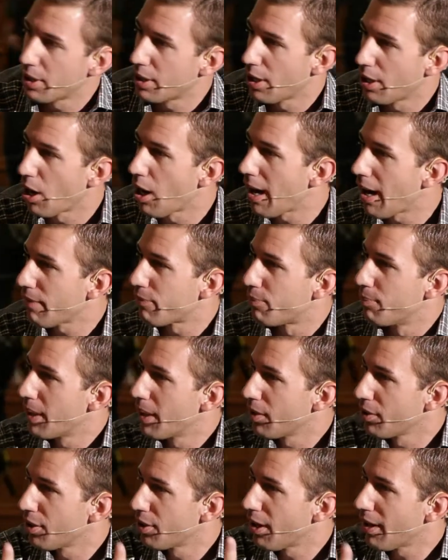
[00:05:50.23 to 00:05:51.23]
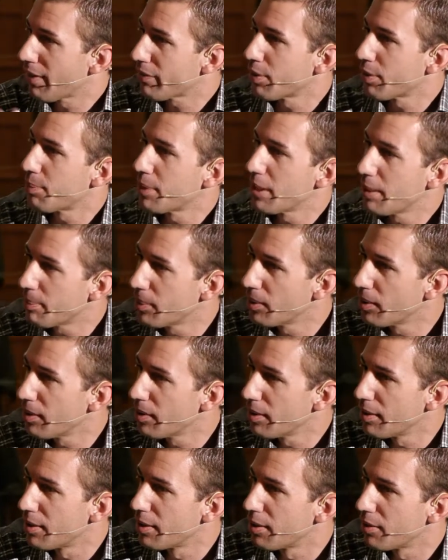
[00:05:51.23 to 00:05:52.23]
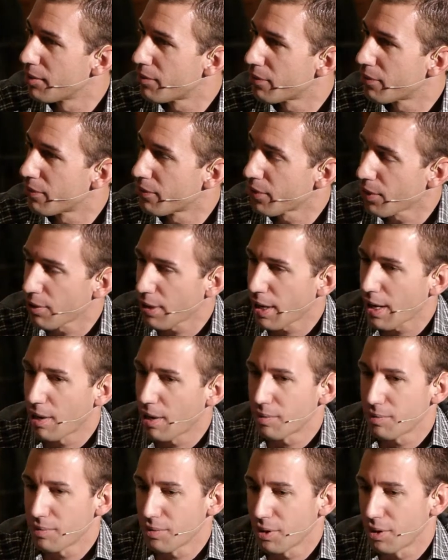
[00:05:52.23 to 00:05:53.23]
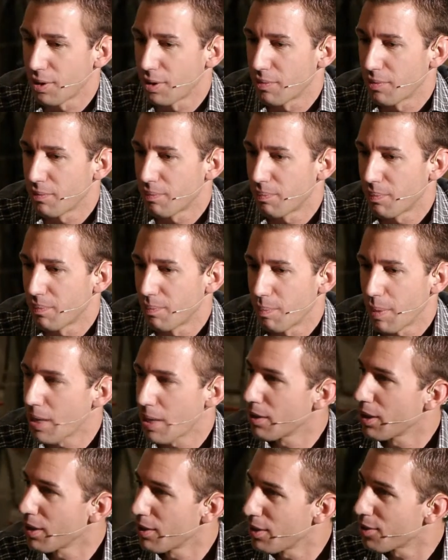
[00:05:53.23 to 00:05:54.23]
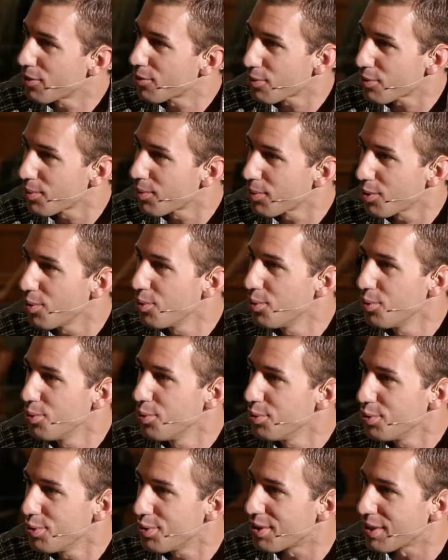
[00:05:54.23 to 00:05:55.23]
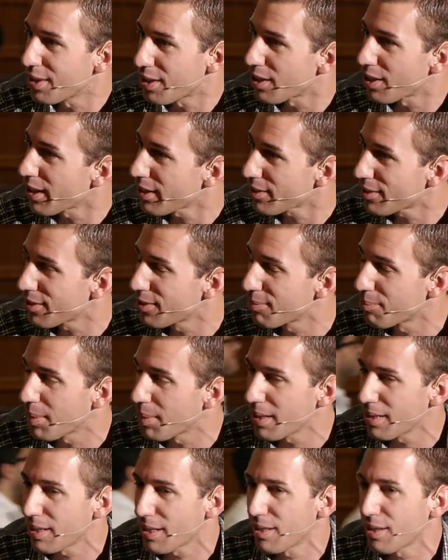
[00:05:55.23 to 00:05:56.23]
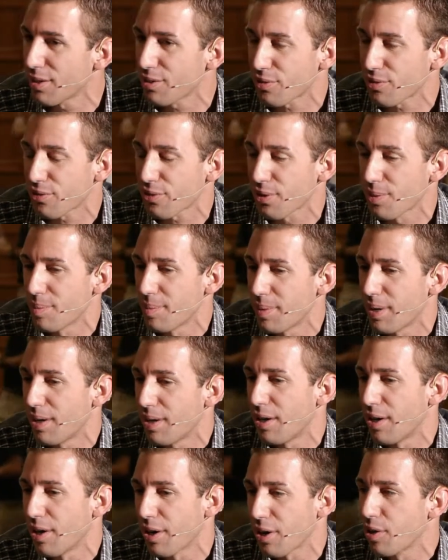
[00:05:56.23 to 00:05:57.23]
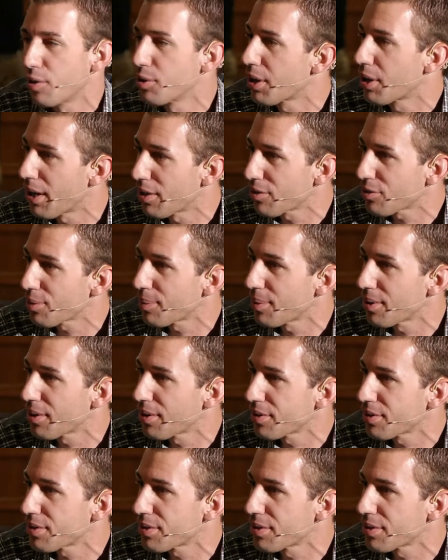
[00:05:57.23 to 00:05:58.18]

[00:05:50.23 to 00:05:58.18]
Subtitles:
it off, mailed it off to people, figuring out mailing lists to use, and collected mailing lists from our own customers.